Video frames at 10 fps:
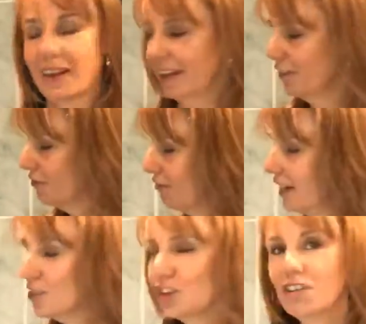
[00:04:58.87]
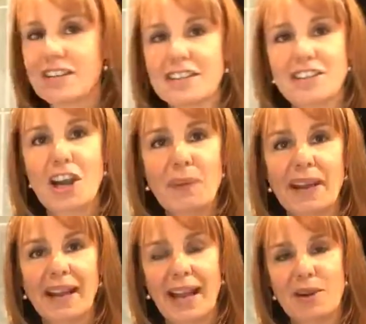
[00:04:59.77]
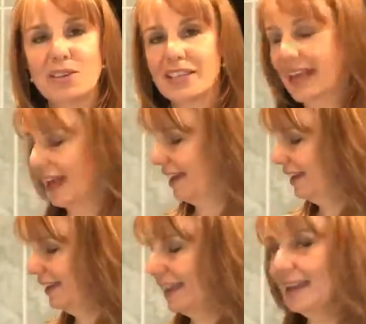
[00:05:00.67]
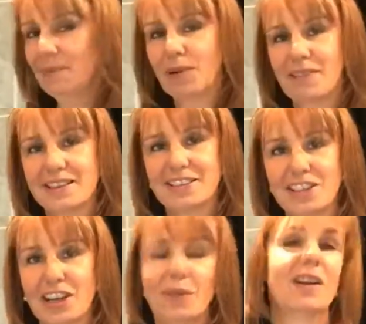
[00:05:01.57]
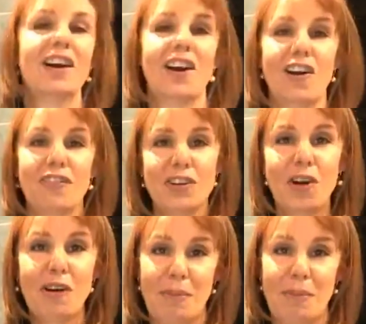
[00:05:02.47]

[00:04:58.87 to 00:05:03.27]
and reassurance knowing how to get label residue of your